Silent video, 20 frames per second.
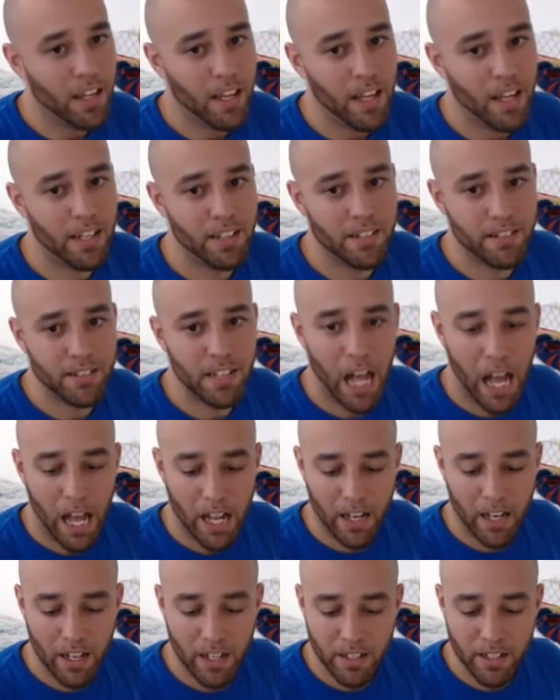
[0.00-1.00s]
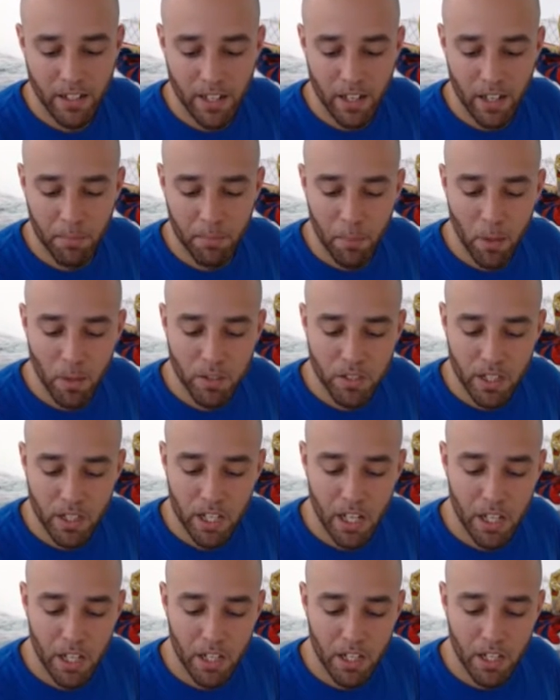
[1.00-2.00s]
he's not a
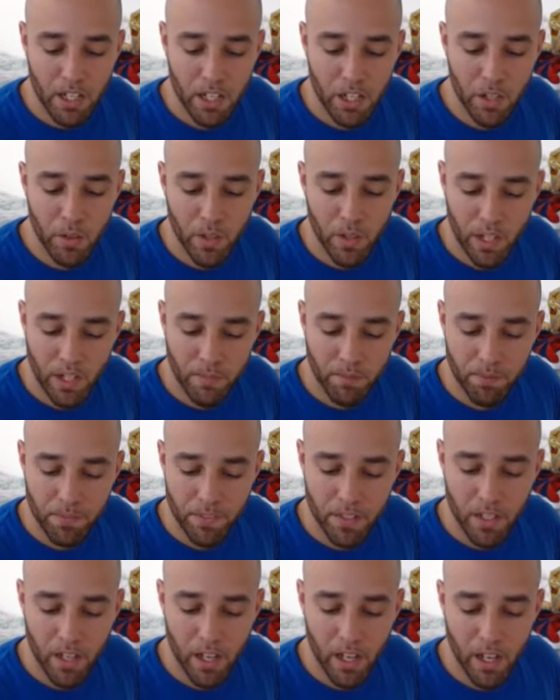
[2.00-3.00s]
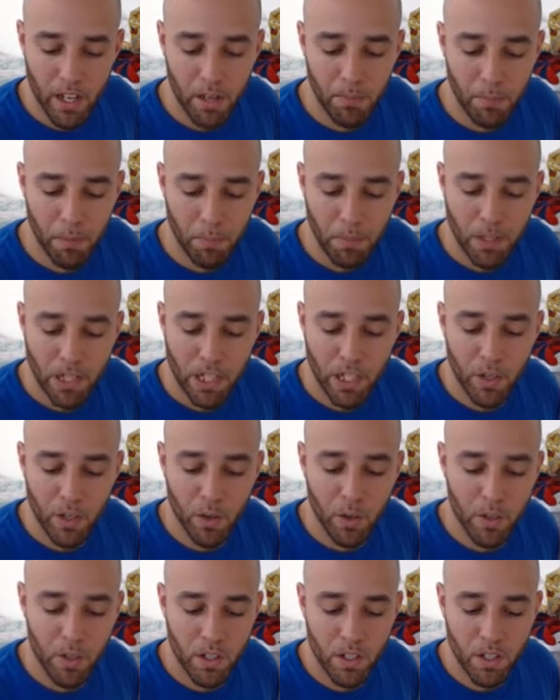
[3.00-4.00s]
multi-hit unit. I'm a
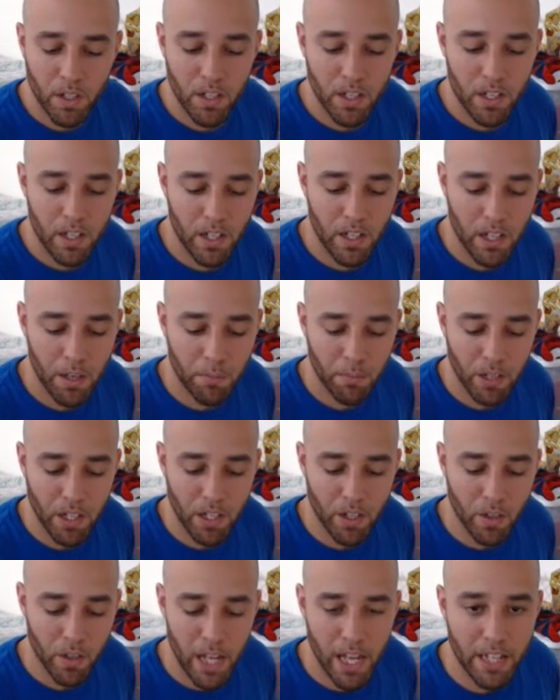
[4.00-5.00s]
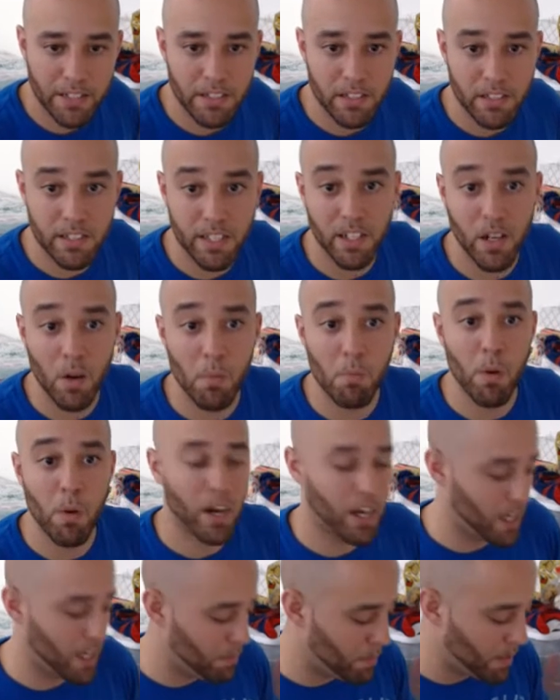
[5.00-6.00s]
little hesitant on
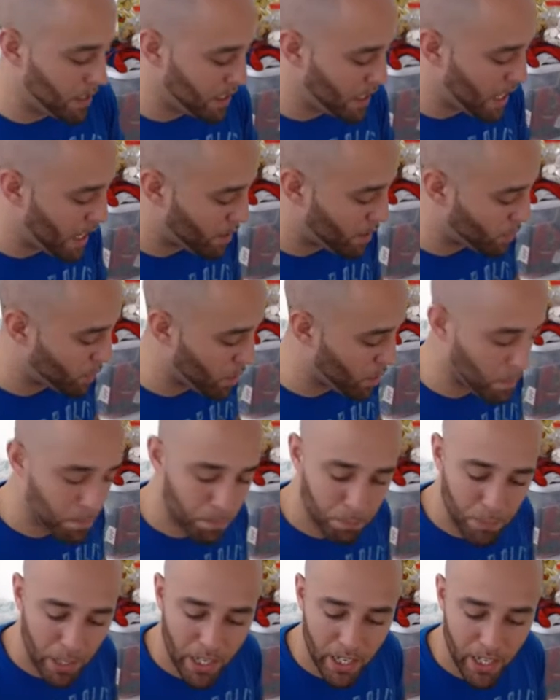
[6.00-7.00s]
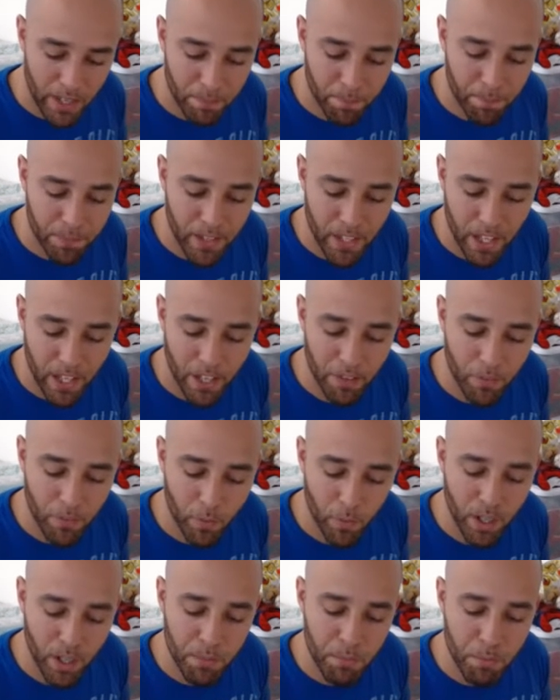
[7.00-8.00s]
bringing him into Necro, but if
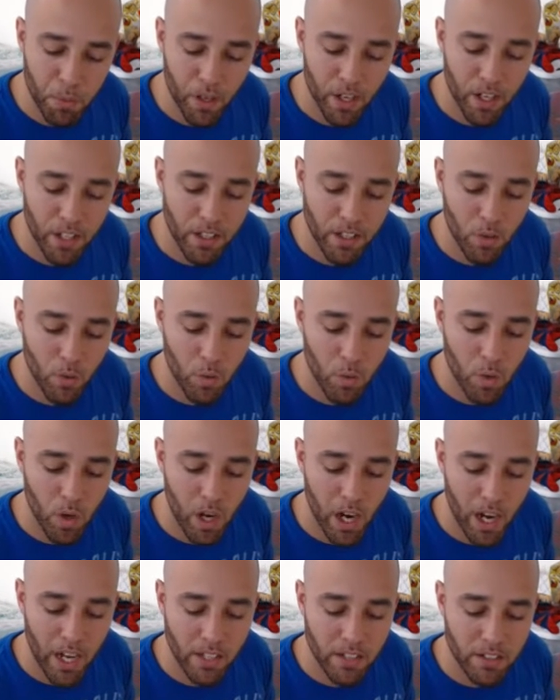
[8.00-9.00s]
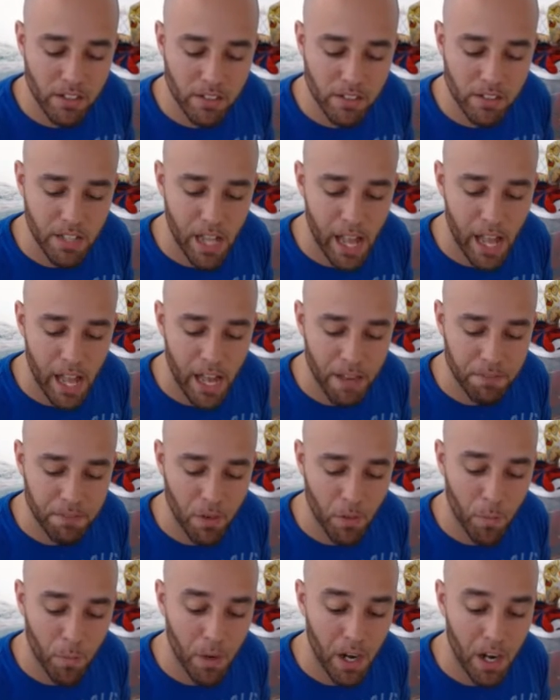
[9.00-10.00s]
we bring the right staff
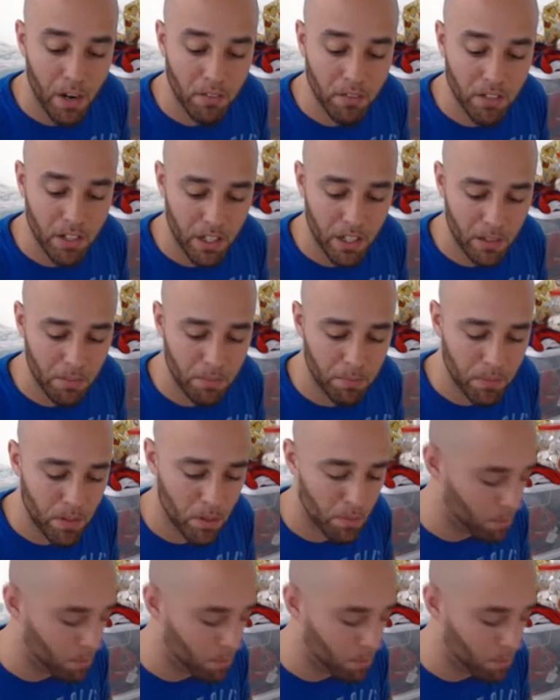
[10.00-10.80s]
around him,